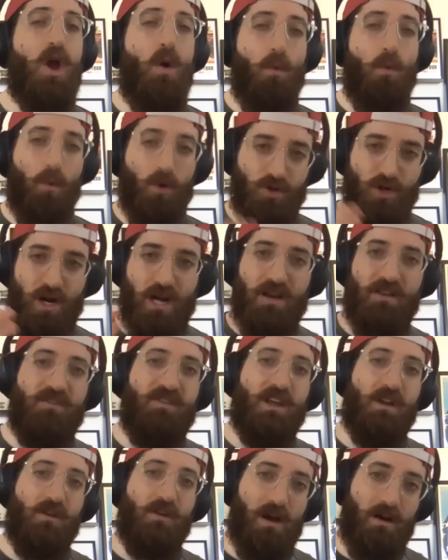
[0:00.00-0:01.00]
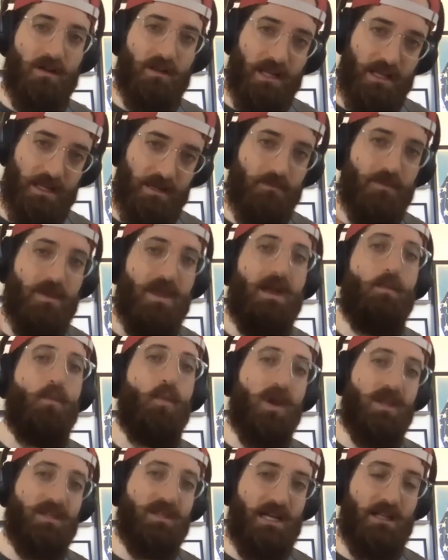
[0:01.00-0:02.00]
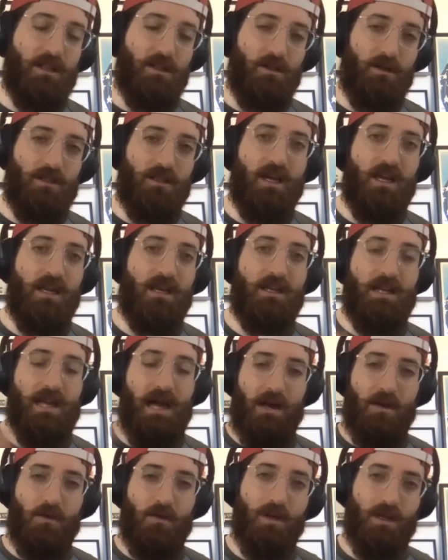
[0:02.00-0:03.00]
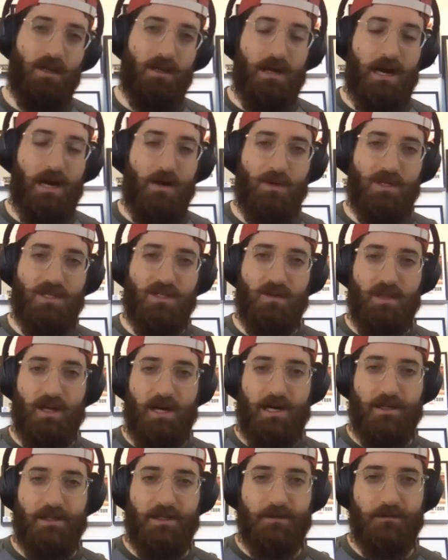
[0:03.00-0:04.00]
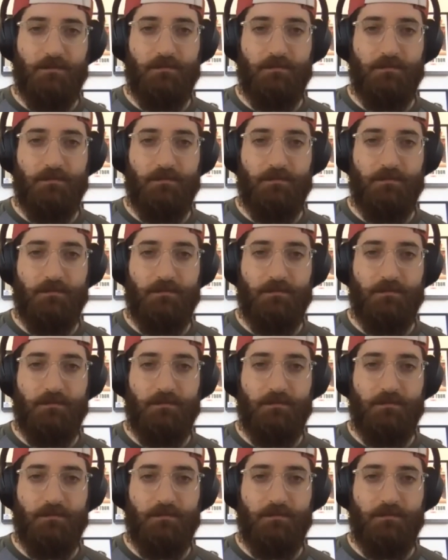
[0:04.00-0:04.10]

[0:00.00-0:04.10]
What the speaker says: where we're trying to figure out like what does that look like and how do we do that?